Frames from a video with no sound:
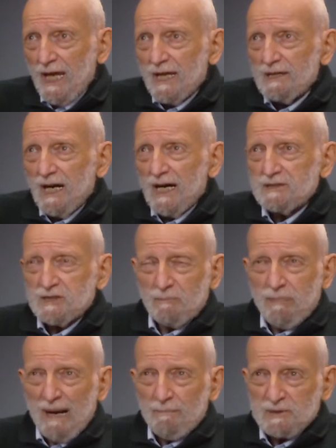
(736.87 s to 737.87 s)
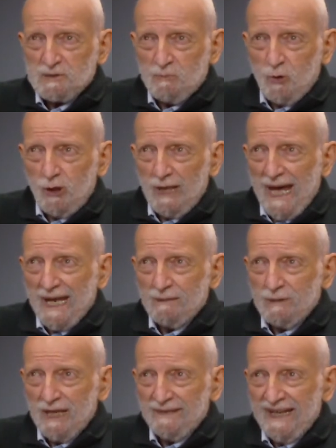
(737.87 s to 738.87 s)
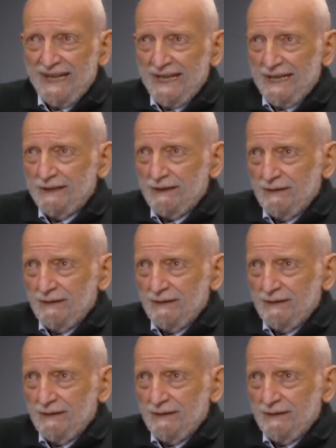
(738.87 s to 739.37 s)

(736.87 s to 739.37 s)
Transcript: to bop a small animal on the head.